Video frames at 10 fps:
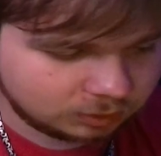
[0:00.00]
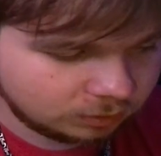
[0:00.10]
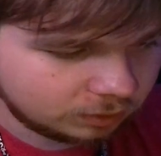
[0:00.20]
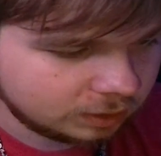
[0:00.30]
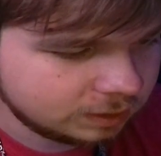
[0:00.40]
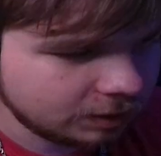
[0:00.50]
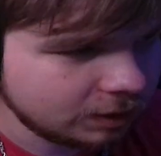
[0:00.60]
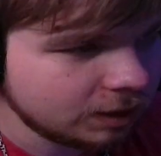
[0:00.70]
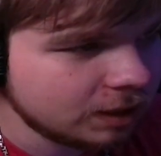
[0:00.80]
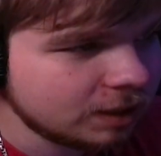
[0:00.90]
going crazy.
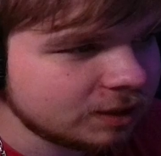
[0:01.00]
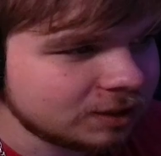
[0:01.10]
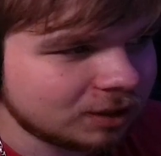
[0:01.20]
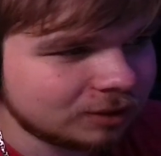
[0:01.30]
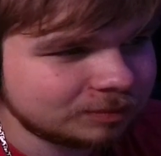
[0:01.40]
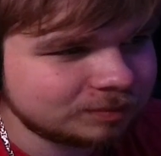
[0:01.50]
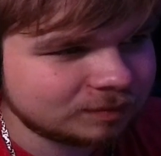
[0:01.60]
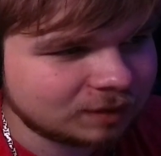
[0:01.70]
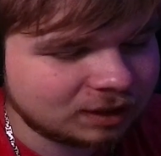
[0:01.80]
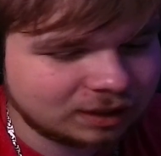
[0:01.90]
So
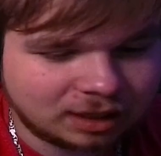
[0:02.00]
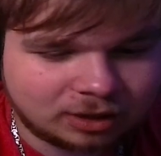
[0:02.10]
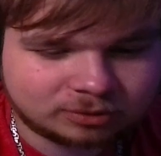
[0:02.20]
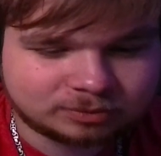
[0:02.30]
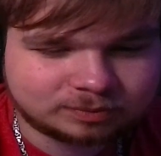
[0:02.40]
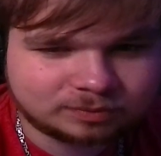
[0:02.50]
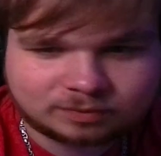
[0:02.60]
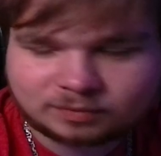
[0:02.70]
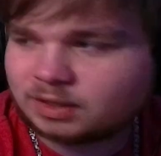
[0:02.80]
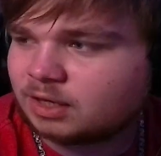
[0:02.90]
I like how
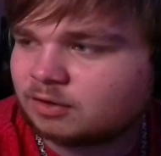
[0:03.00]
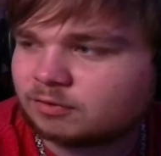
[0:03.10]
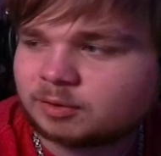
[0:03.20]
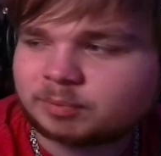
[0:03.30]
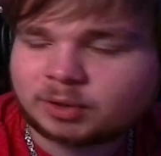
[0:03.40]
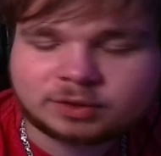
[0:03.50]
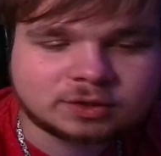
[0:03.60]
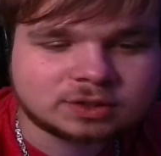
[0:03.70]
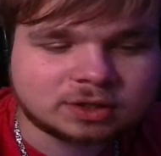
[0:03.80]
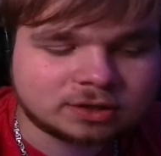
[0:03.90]
for both
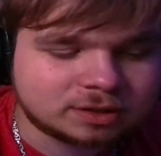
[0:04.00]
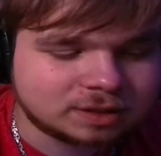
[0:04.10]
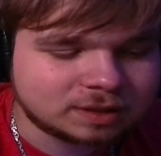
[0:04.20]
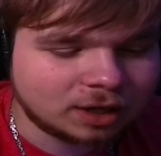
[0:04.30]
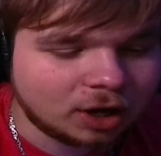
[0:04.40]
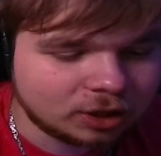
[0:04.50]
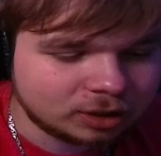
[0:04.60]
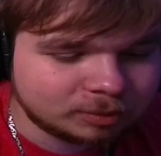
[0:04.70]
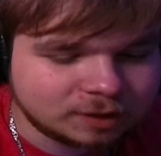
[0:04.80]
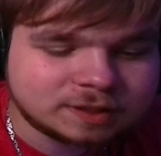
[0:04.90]
those songs, the other
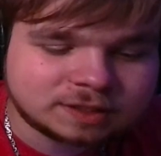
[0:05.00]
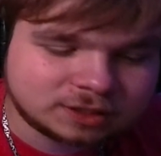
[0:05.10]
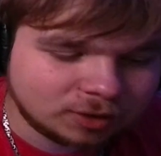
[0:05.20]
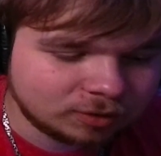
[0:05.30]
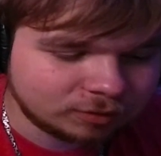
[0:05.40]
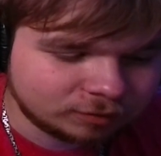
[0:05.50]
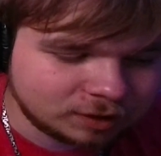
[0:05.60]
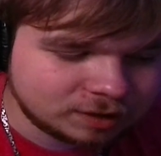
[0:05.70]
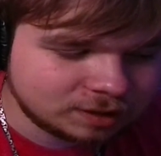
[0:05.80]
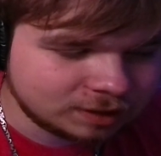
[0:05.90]
person's going
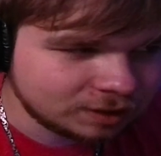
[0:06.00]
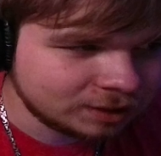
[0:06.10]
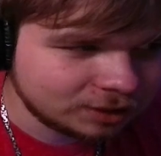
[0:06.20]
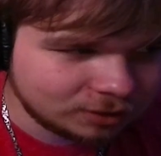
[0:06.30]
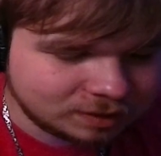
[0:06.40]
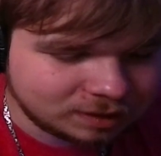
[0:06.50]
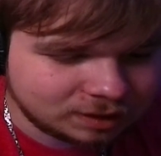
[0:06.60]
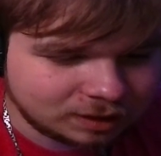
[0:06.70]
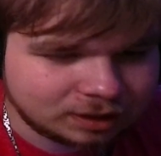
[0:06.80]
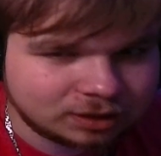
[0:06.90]
first, and then it goes into
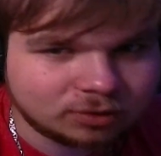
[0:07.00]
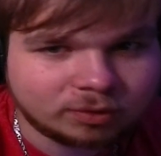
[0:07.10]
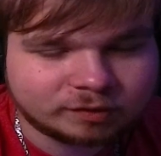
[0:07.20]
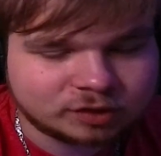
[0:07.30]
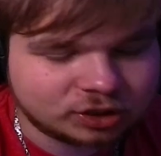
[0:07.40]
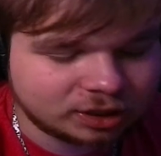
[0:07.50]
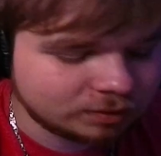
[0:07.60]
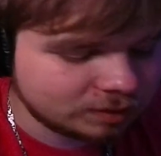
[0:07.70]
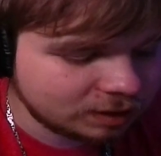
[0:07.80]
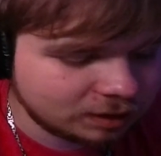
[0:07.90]
like whoever's
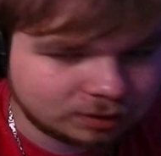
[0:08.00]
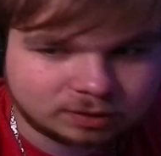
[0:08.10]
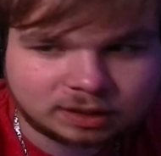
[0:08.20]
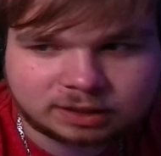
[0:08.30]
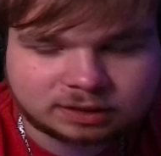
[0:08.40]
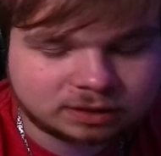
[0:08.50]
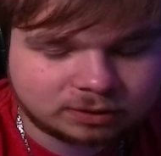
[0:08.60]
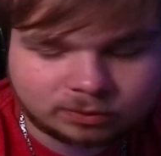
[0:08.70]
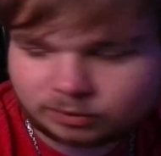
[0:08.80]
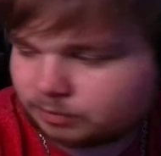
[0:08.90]
channel is on. That that's
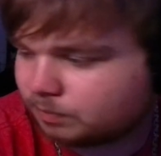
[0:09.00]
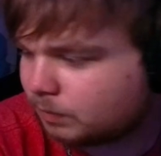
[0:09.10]
cool.